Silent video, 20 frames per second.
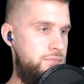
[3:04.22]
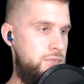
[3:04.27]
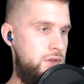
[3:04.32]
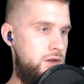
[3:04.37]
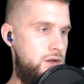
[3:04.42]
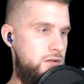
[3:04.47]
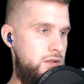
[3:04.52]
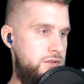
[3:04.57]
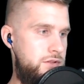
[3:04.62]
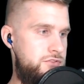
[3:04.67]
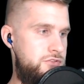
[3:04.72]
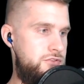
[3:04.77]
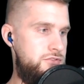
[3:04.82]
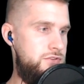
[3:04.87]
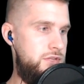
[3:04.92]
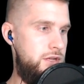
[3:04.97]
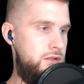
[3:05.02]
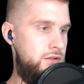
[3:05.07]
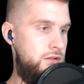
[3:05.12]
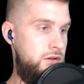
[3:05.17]
Let's just
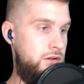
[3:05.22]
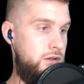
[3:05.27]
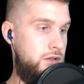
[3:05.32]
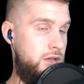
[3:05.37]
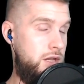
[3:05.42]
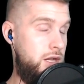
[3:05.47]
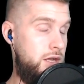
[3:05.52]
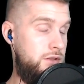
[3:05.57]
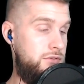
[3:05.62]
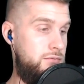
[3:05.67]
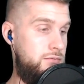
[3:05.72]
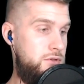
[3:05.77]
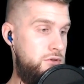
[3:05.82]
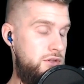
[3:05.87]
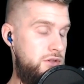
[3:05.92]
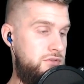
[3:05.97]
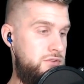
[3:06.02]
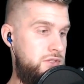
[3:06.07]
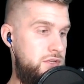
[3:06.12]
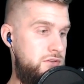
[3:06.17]
take a look at some
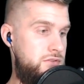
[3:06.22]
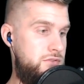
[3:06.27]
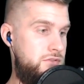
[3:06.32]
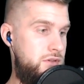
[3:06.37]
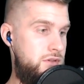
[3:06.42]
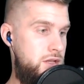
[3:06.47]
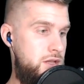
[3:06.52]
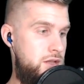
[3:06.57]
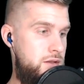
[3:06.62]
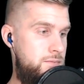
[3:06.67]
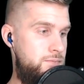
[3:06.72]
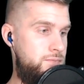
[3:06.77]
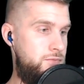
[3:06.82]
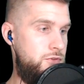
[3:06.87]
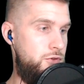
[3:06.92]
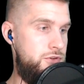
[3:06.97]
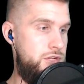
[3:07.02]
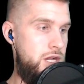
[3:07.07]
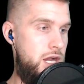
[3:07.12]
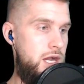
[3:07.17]
USDC.
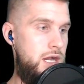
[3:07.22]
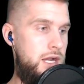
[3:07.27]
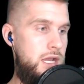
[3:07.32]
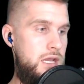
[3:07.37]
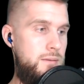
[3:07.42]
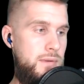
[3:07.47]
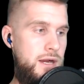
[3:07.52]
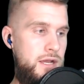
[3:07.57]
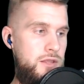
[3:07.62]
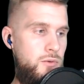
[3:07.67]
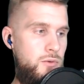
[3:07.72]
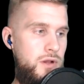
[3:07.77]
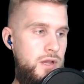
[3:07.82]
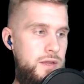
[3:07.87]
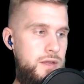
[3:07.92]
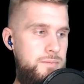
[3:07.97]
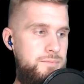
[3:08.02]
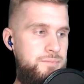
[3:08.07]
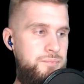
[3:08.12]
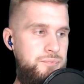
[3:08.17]
So DAI, by the
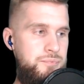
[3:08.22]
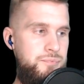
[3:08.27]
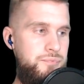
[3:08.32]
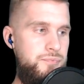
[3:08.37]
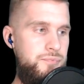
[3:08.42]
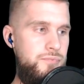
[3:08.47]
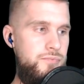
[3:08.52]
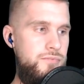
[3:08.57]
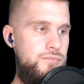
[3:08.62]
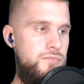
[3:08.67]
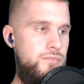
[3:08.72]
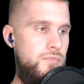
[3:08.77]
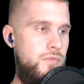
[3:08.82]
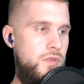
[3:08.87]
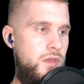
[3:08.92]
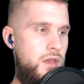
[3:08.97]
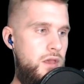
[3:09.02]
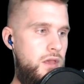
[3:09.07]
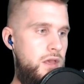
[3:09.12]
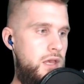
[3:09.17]
way,
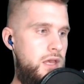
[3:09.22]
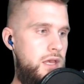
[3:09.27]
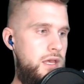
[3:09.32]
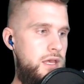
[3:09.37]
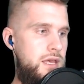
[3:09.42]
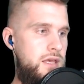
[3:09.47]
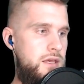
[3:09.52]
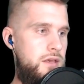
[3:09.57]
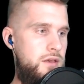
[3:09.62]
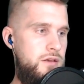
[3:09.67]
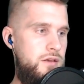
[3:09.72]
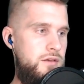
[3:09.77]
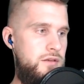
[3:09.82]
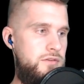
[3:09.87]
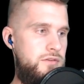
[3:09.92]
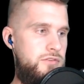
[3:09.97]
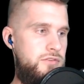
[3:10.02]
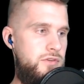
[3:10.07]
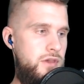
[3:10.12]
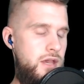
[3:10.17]

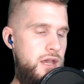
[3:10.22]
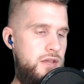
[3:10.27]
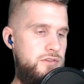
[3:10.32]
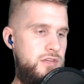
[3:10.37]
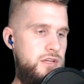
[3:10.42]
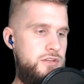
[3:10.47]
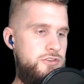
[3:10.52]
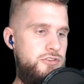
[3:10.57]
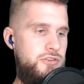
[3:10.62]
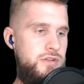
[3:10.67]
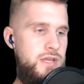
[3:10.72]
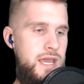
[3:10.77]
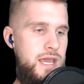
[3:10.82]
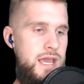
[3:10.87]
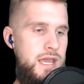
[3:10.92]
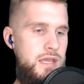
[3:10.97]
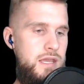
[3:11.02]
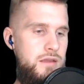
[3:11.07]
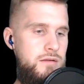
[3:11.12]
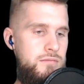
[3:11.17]
is essentially
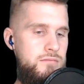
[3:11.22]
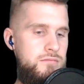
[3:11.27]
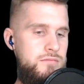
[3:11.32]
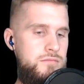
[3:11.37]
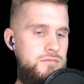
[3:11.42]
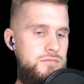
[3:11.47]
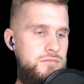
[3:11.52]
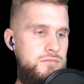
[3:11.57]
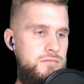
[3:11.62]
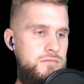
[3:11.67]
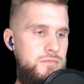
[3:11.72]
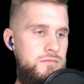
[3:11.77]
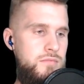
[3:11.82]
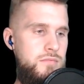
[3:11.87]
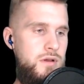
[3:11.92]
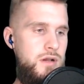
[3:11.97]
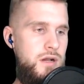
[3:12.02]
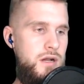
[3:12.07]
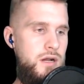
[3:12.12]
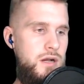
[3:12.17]
a
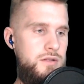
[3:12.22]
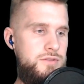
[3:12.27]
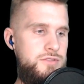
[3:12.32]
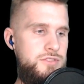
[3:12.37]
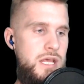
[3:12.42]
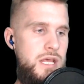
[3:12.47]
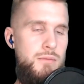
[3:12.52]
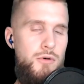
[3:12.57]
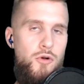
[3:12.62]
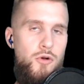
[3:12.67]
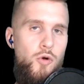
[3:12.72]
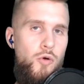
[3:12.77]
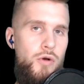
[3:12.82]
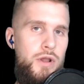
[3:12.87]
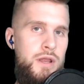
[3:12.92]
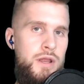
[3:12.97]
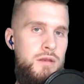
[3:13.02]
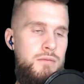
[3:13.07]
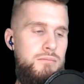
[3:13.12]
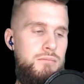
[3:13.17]
stable
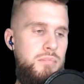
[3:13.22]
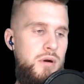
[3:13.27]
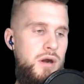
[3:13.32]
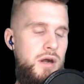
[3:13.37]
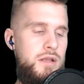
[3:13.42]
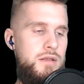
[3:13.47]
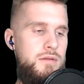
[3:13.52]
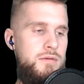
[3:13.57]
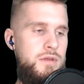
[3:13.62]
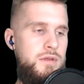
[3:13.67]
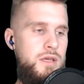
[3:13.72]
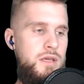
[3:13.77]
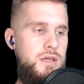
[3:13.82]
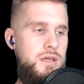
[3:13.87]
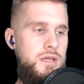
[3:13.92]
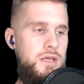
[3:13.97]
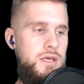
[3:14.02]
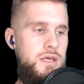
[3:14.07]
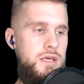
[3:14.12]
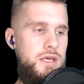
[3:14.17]
coin, but
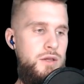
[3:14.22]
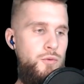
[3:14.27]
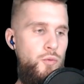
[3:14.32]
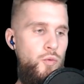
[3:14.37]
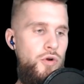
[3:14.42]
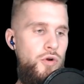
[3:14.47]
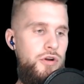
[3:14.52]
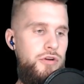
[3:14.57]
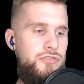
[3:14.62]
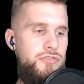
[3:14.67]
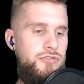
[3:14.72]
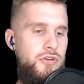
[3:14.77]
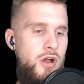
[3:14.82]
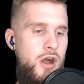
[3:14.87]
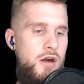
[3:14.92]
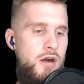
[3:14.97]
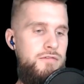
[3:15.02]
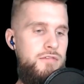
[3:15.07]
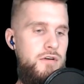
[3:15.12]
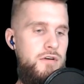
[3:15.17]
it works
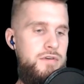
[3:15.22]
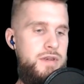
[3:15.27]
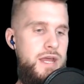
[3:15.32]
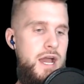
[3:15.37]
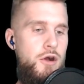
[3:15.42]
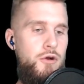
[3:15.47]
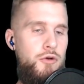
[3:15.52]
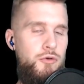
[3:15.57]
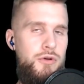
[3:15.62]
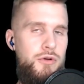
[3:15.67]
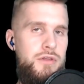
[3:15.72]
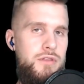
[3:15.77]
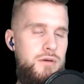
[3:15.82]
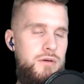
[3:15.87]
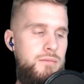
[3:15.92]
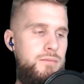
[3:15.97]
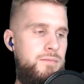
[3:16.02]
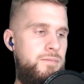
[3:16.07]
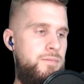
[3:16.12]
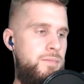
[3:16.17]
off of an
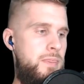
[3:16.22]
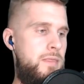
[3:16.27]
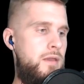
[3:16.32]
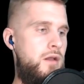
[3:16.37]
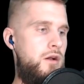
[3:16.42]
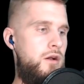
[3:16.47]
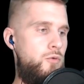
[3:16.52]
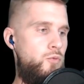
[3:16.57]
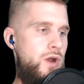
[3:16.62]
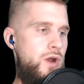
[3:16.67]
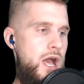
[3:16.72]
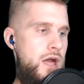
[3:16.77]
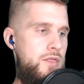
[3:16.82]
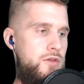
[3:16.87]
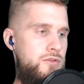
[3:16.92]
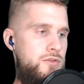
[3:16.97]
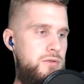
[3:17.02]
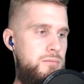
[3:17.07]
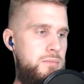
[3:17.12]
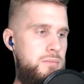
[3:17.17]
algorithm
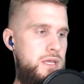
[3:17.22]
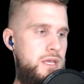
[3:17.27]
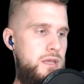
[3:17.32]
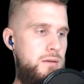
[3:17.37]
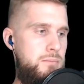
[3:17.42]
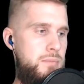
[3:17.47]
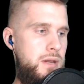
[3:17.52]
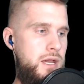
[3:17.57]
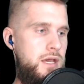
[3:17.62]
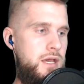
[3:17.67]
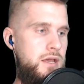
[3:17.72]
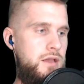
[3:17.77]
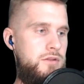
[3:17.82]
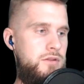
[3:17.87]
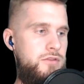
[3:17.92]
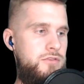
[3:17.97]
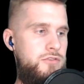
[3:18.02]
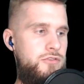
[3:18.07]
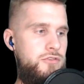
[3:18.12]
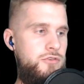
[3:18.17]
rather than being
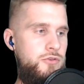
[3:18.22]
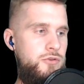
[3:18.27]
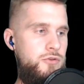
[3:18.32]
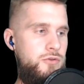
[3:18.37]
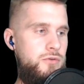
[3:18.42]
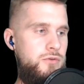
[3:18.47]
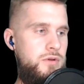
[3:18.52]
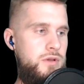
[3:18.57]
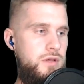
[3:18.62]
pegged to